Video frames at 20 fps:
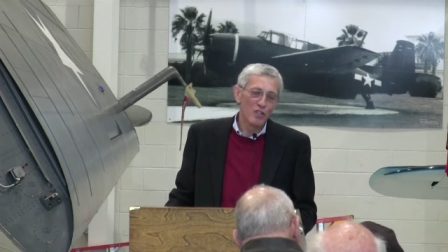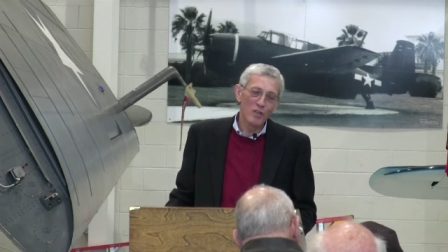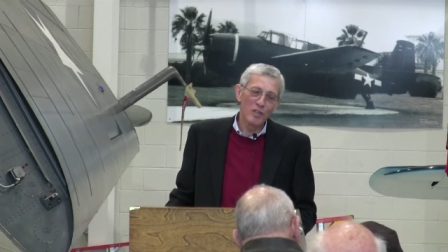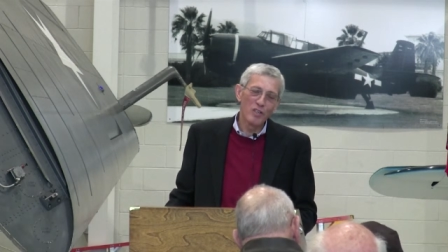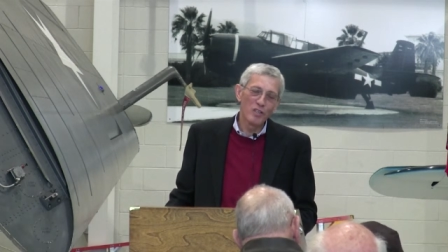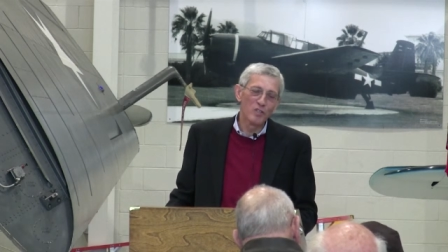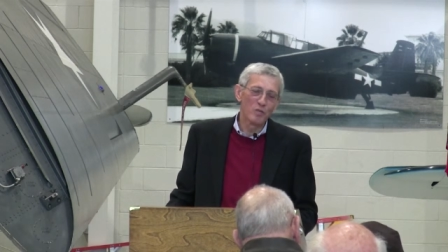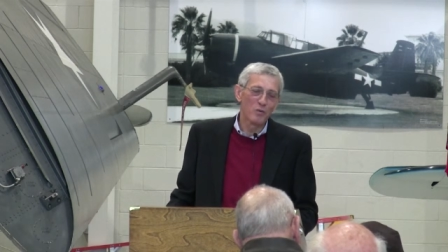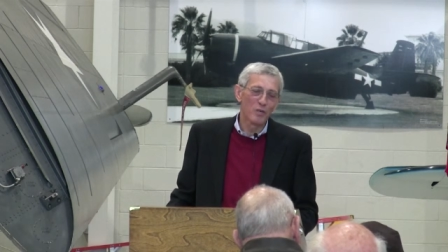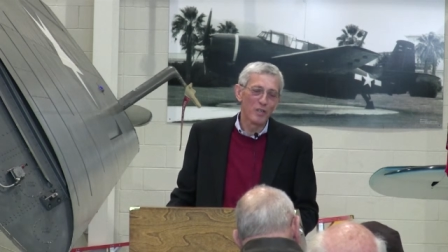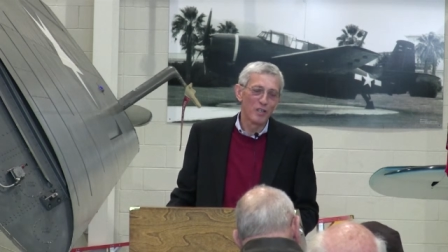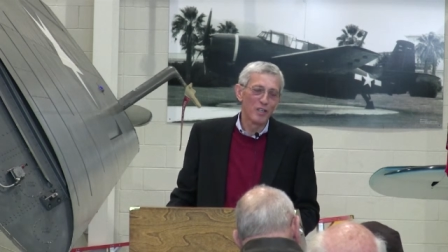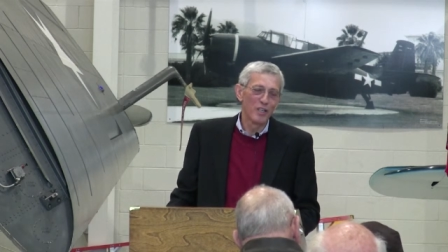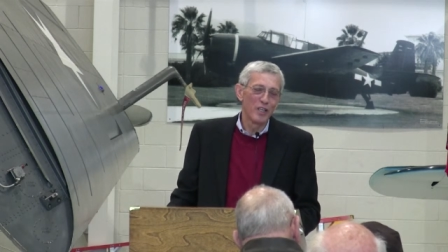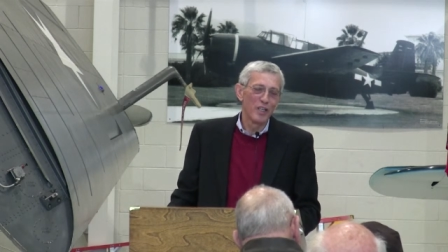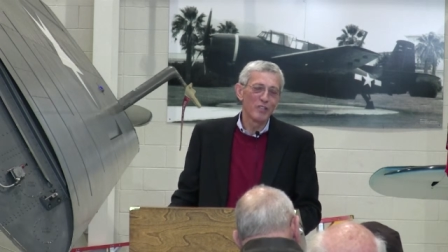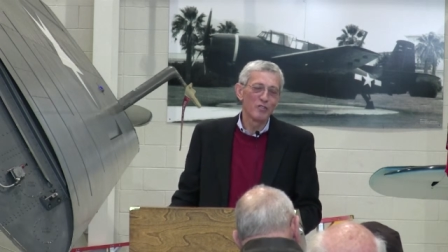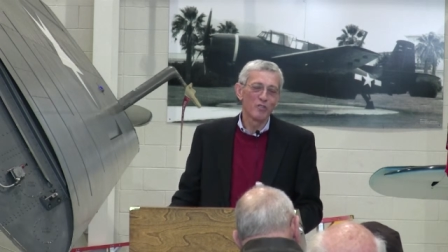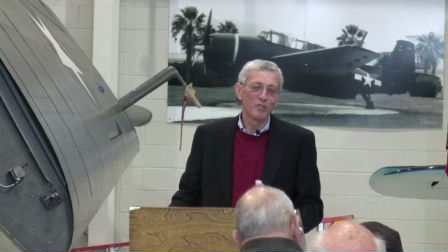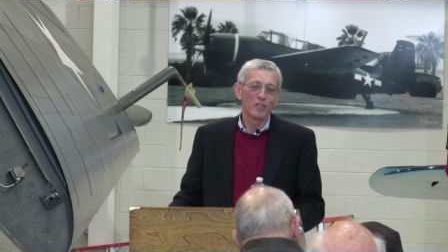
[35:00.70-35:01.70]
Zunis were
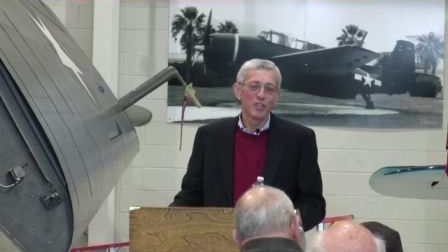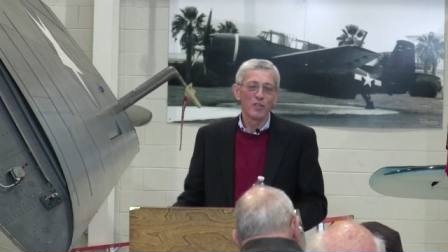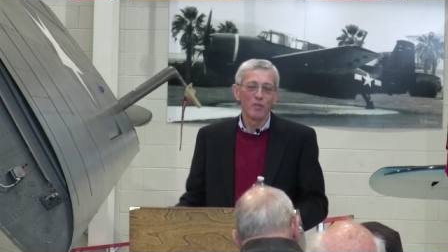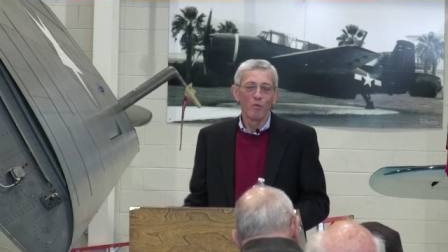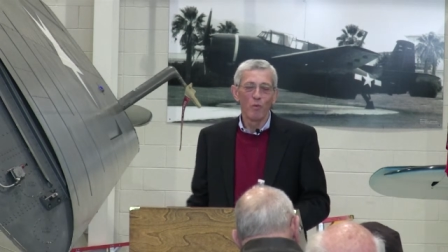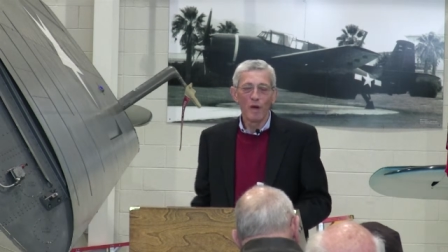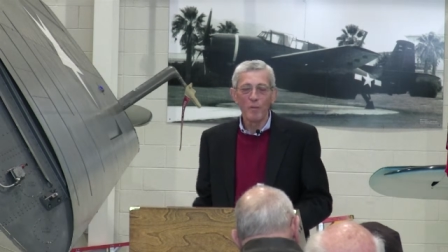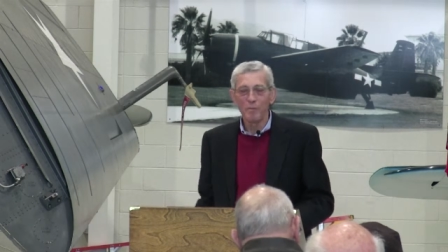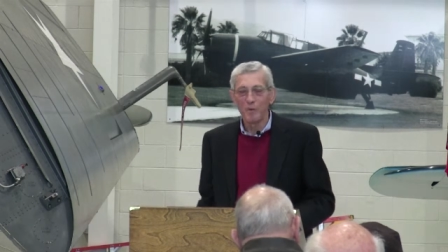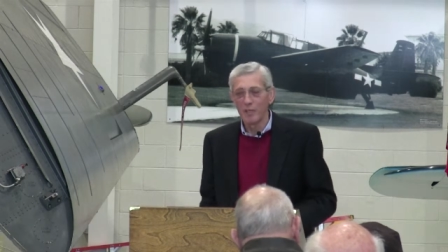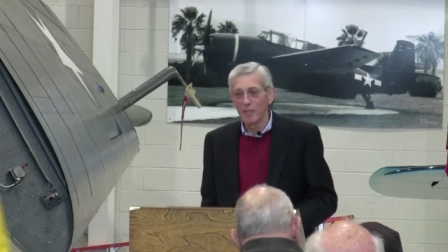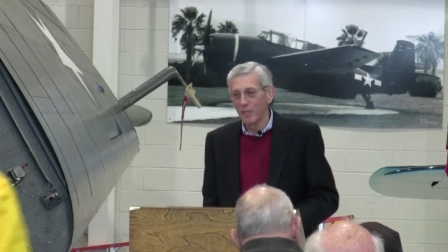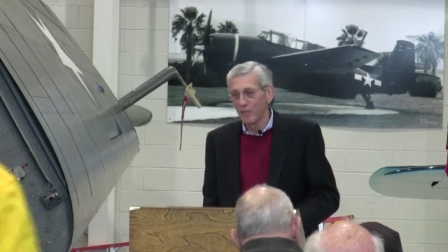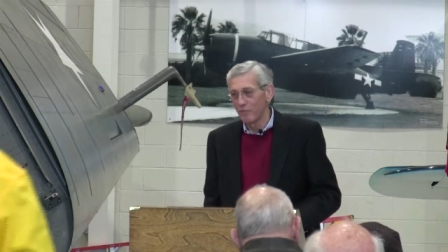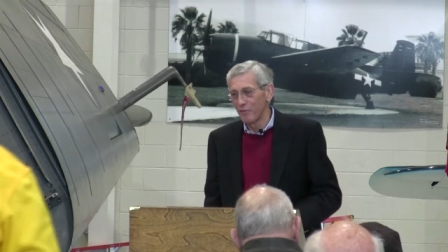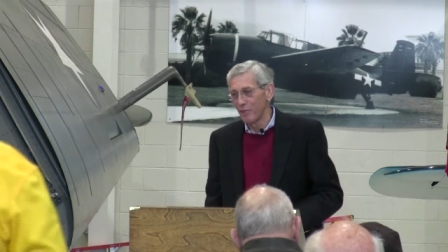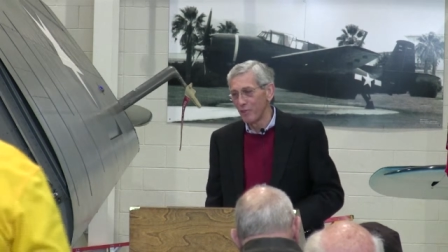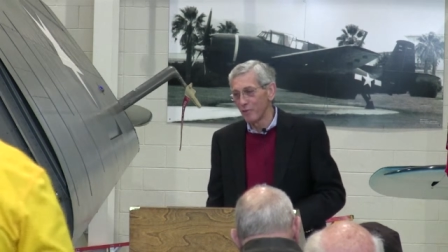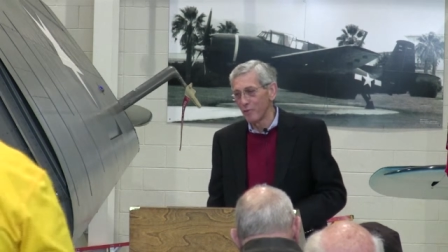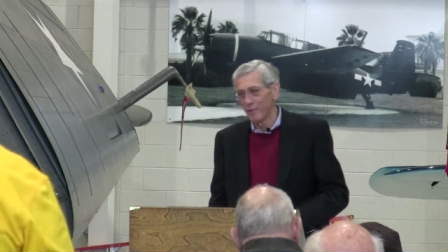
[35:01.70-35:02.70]
an interesting
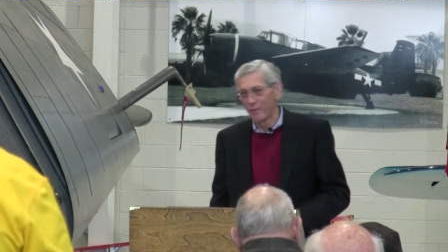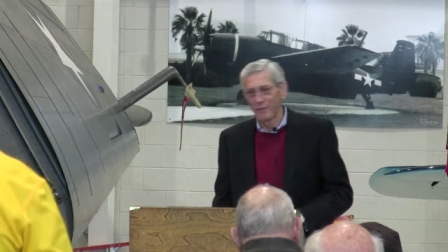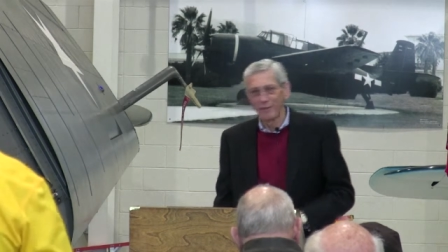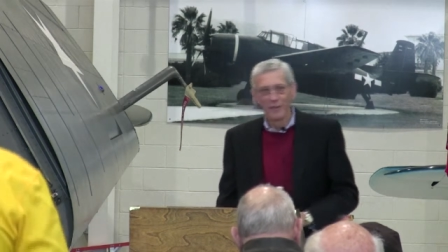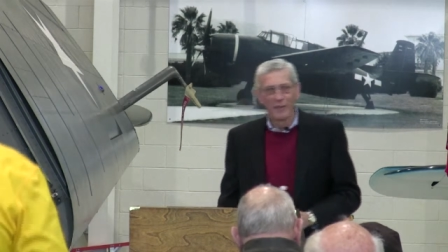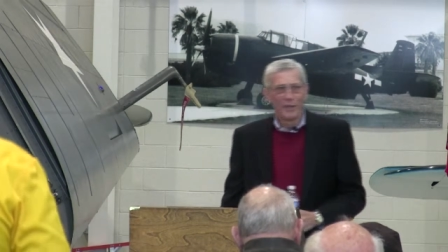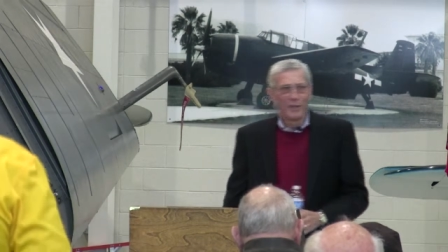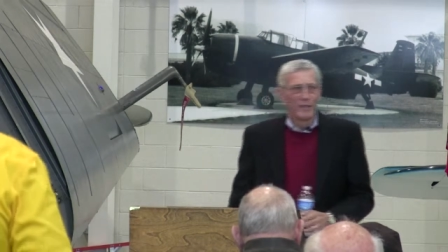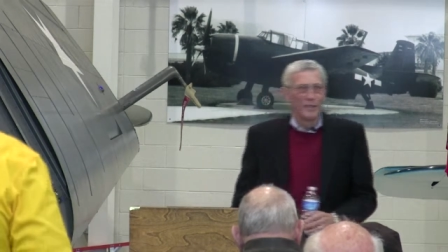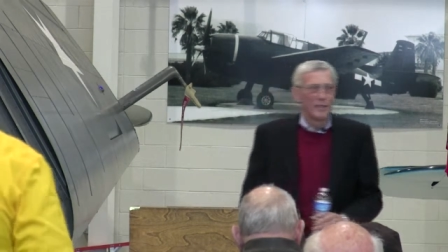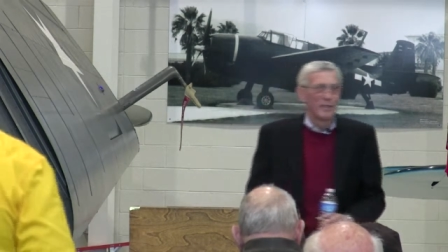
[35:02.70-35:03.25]
weapon if you were,